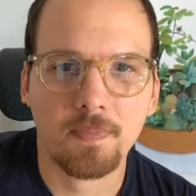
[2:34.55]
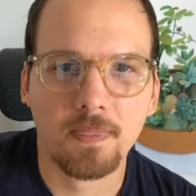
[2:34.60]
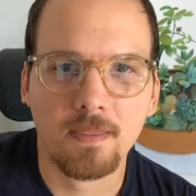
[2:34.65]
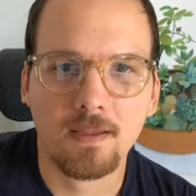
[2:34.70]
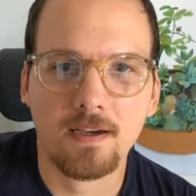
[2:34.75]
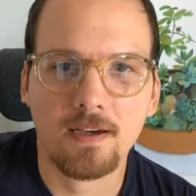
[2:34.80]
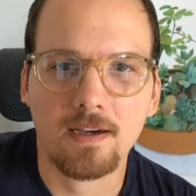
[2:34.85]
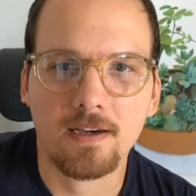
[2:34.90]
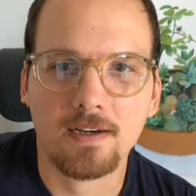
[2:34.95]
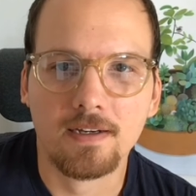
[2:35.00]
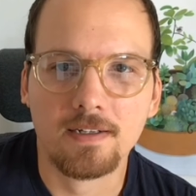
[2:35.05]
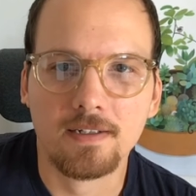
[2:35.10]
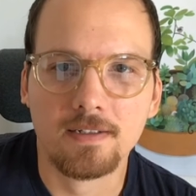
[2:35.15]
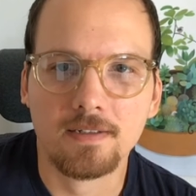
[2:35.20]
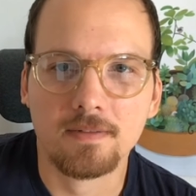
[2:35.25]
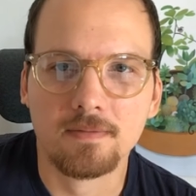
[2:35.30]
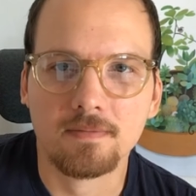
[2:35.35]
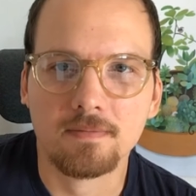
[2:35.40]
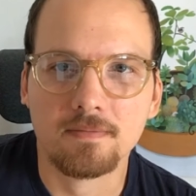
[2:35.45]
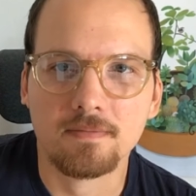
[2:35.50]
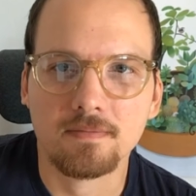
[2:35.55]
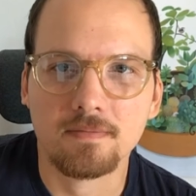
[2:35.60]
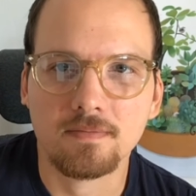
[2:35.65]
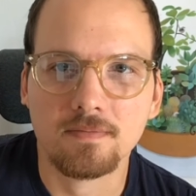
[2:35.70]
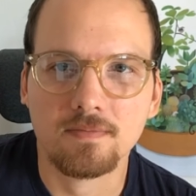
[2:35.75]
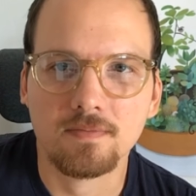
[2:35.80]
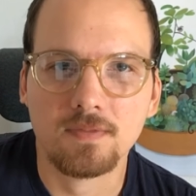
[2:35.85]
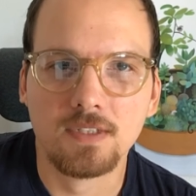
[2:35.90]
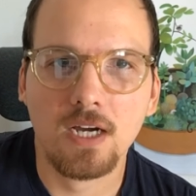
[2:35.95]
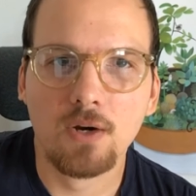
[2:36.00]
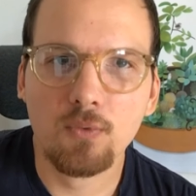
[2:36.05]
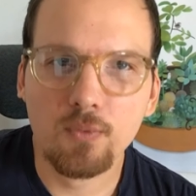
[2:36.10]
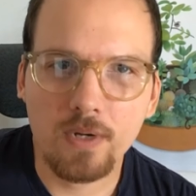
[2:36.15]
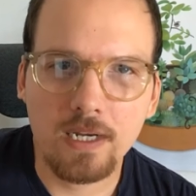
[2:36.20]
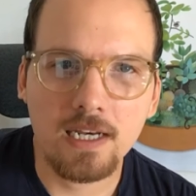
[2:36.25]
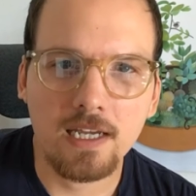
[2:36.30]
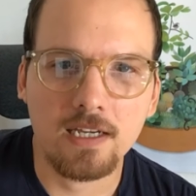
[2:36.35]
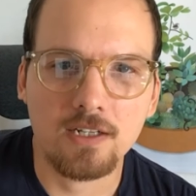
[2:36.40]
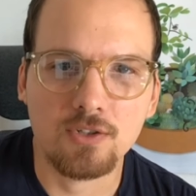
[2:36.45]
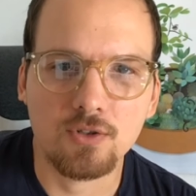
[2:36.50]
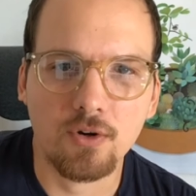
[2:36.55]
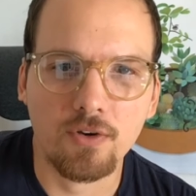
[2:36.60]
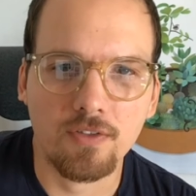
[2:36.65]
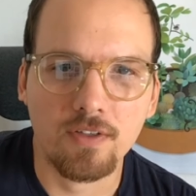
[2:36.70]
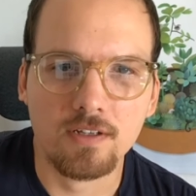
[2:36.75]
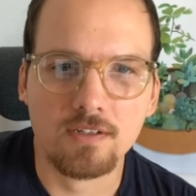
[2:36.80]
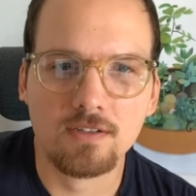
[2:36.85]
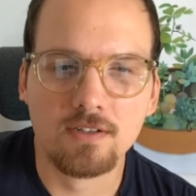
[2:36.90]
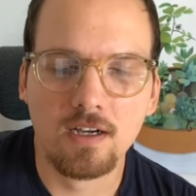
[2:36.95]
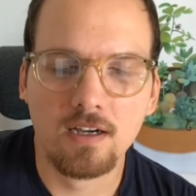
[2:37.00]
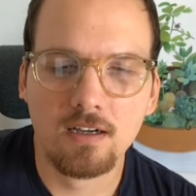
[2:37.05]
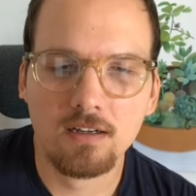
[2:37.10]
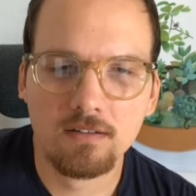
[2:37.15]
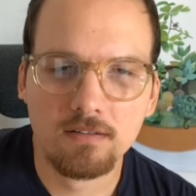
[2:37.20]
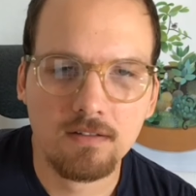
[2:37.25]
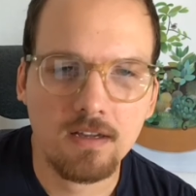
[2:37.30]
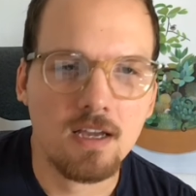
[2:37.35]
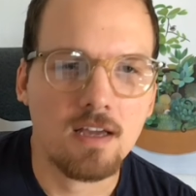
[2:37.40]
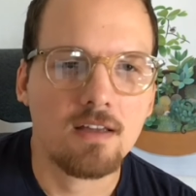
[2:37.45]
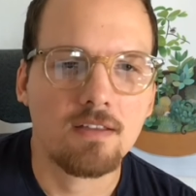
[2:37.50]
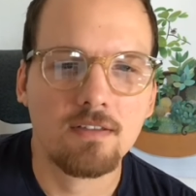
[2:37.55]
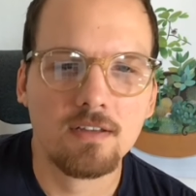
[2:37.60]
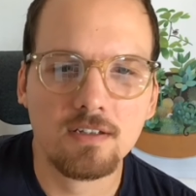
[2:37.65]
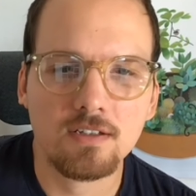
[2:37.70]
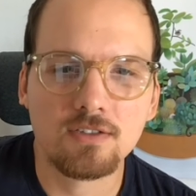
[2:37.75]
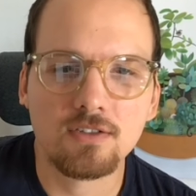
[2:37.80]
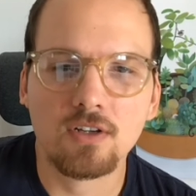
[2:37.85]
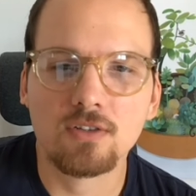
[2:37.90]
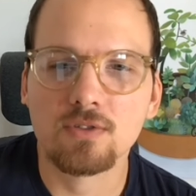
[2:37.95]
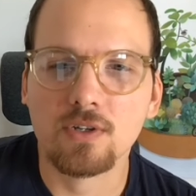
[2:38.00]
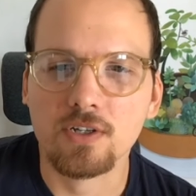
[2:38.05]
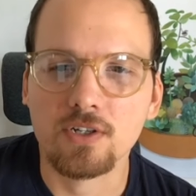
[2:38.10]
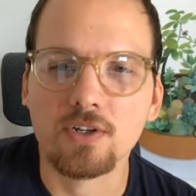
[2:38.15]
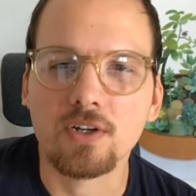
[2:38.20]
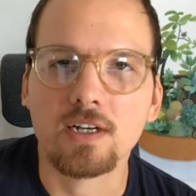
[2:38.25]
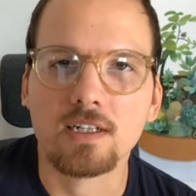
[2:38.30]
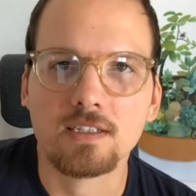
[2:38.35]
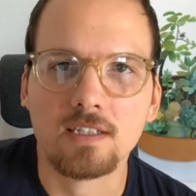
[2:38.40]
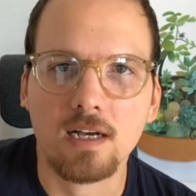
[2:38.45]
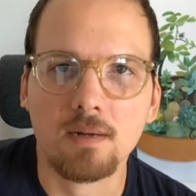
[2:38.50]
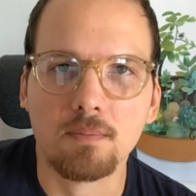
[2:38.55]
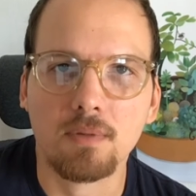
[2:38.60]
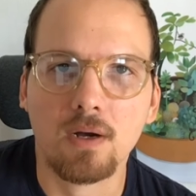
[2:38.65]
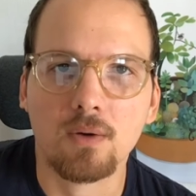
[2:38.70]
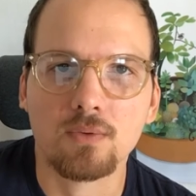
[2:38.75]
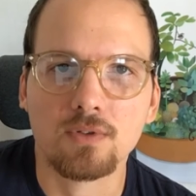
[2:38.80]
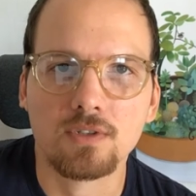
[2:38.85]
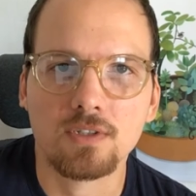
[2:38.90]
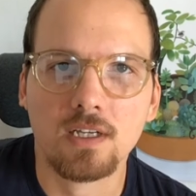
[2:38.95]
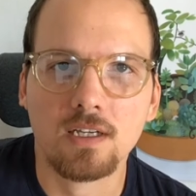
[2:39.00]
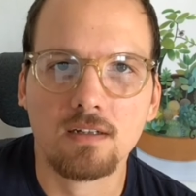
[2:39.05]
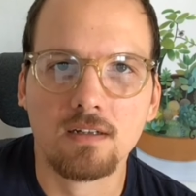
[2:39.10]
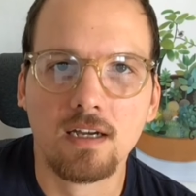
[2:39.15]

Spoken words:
Yeah, I really enjoy this. This is also a good example, I would say.